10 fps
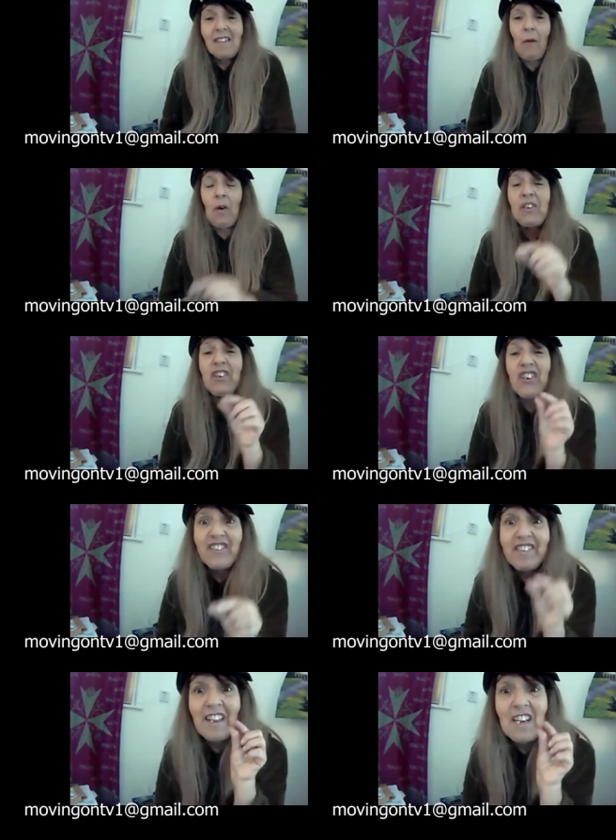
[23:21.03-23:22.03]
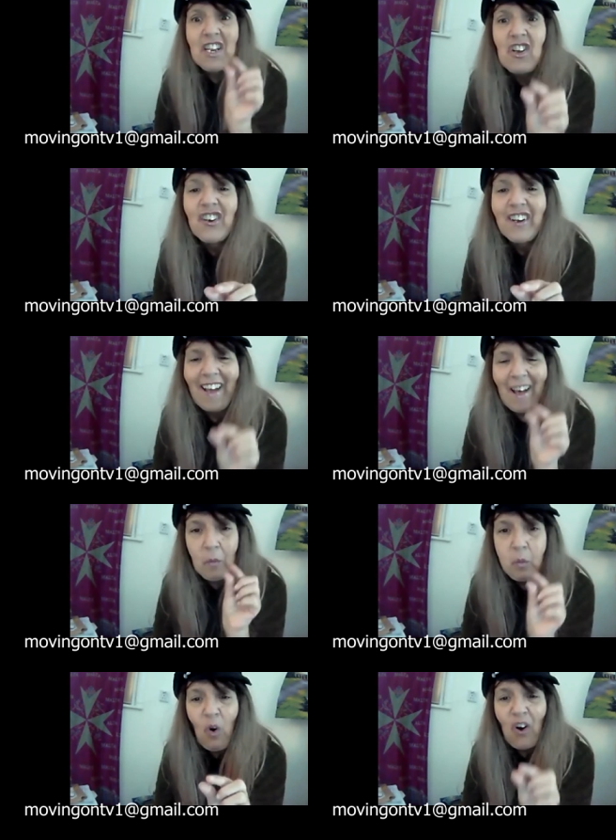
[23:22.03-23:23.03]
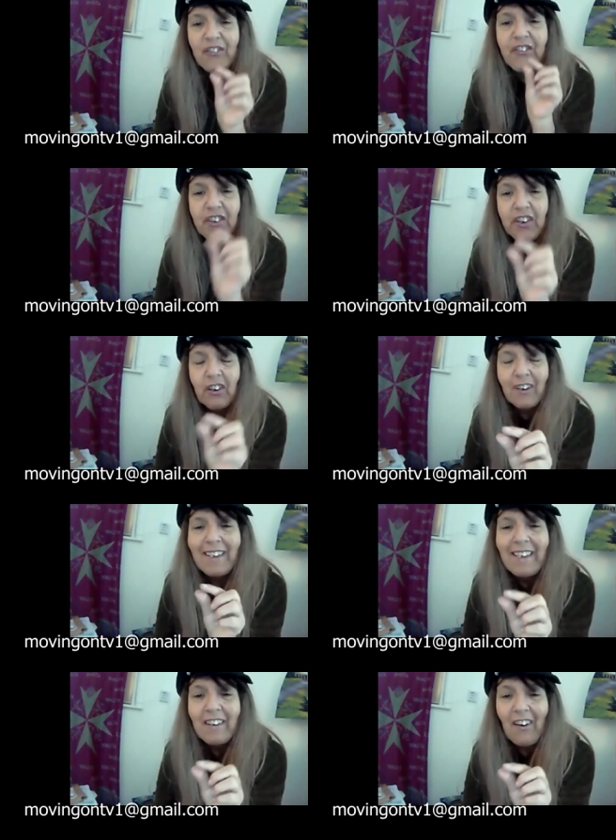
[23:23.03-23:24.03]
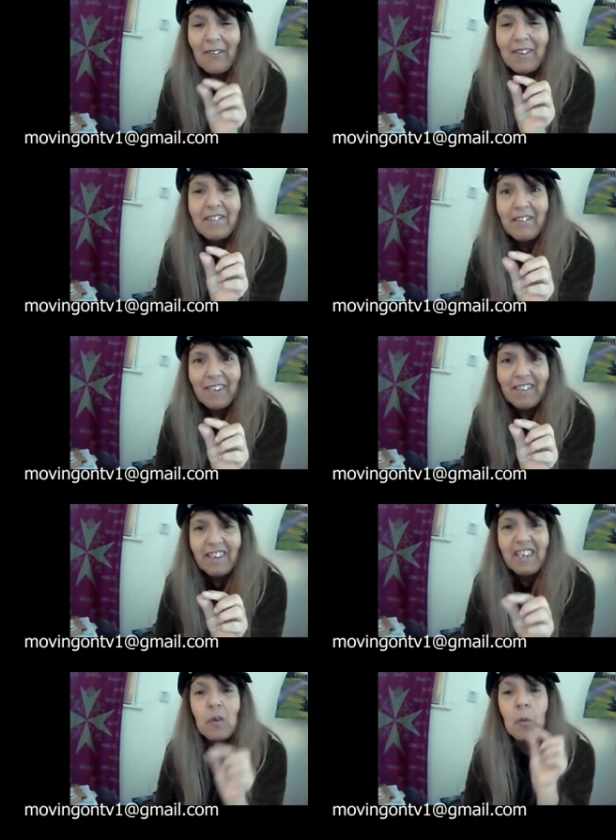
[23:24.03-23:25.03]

I want you to look at what your ego is doing to you,